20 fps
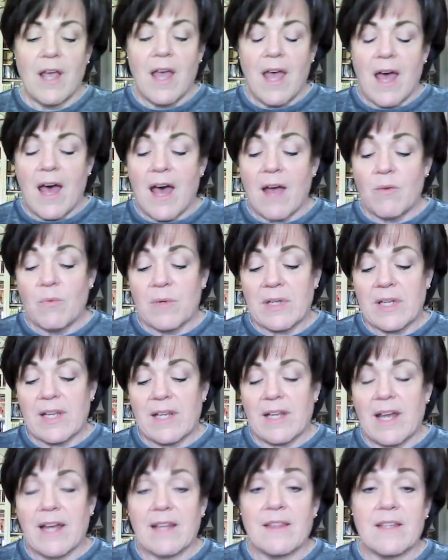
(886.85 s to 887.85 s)
I really
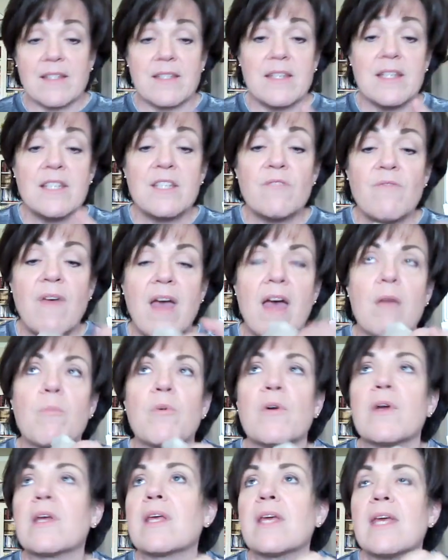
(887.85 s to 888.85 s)
like this. This
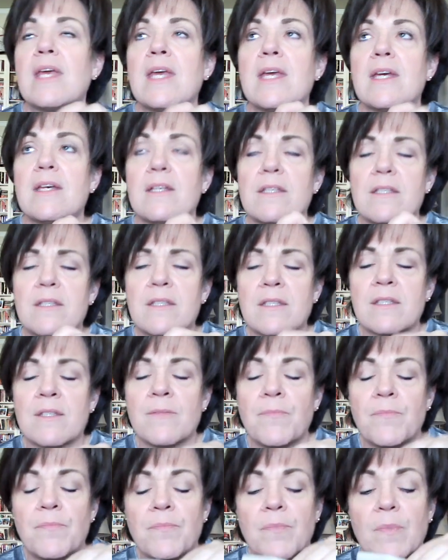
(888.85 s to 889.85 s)
fabric is
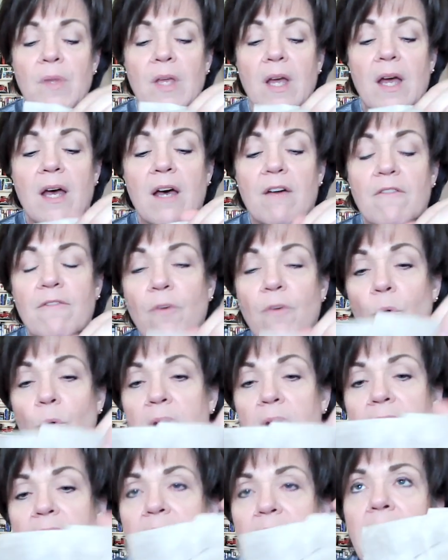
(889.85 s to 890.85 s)

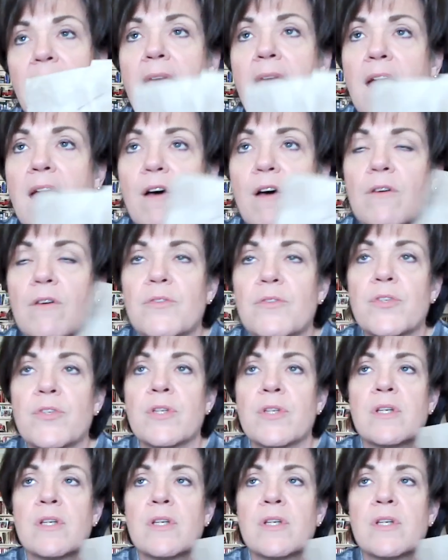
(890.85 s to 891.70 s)
40 count.